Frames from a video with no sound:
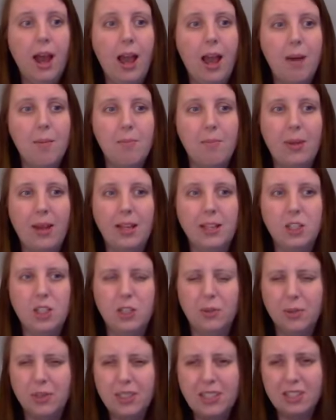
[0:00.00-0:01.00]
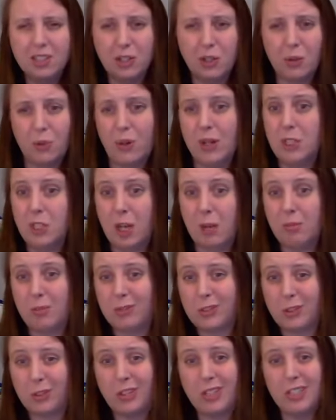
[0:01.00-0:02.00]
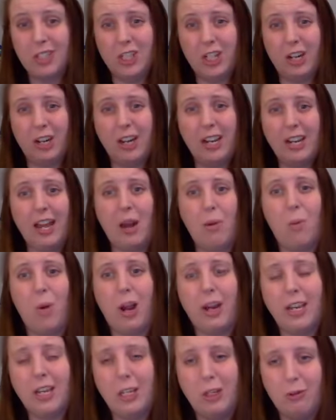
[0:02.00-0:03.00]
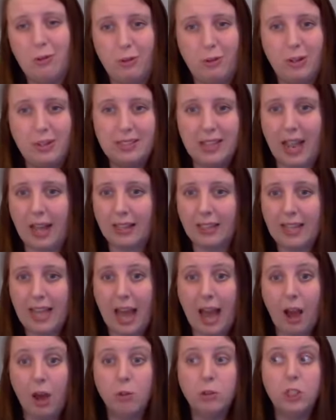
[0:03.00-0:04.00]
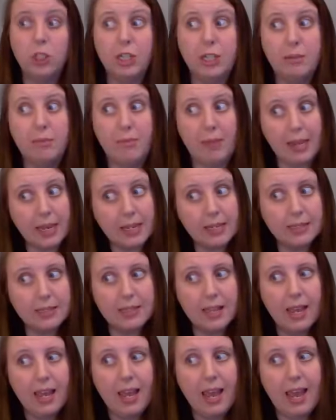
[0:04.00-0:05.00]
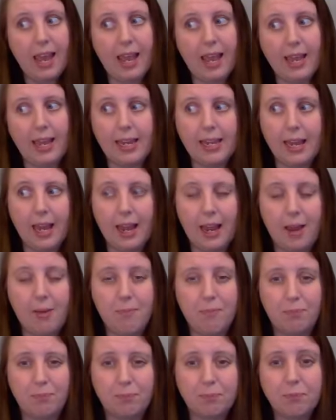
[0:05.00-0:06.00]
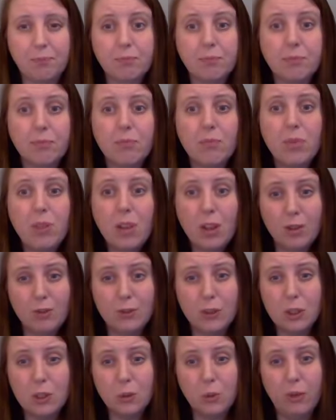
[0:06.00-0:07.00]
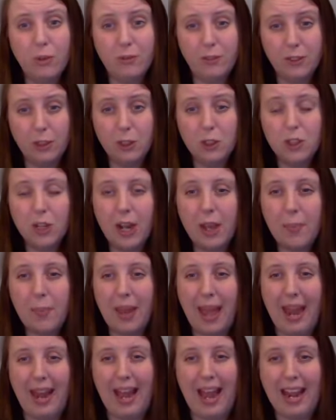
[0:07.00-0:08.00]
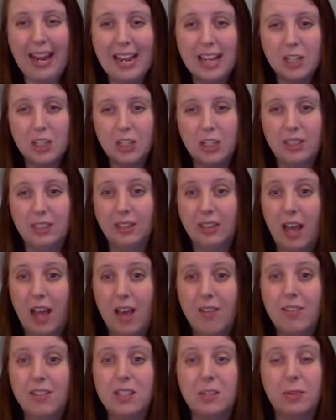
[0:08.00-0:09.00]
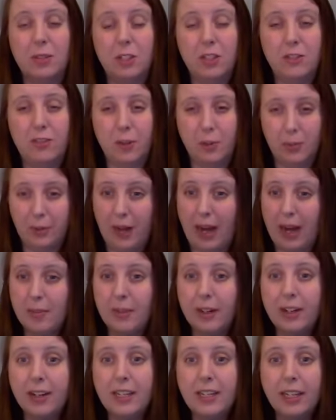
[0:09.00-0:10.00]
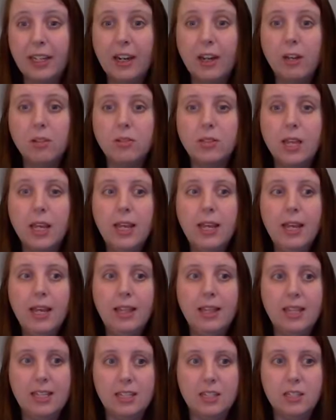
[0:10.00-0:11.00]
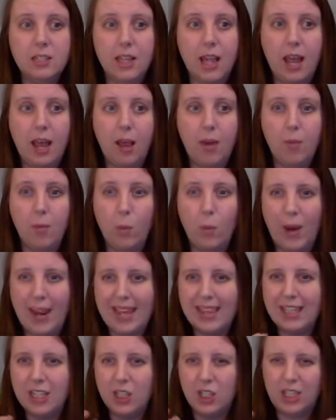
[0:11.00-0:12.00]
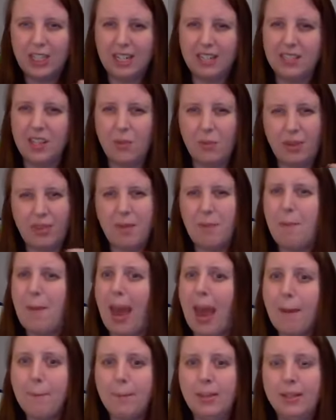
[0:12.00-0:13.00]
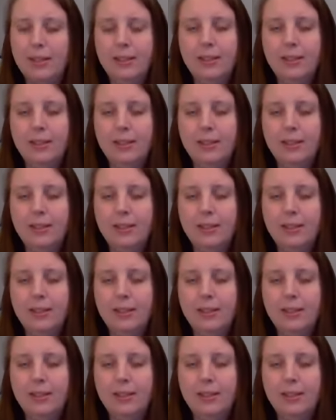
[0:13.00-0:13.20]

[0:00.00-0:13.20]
but she really does a great job of screen sharing and walking you through exactly how she makes a virtual field trip. And I actually love, especially for primary kiddos, this way that she does it with a map.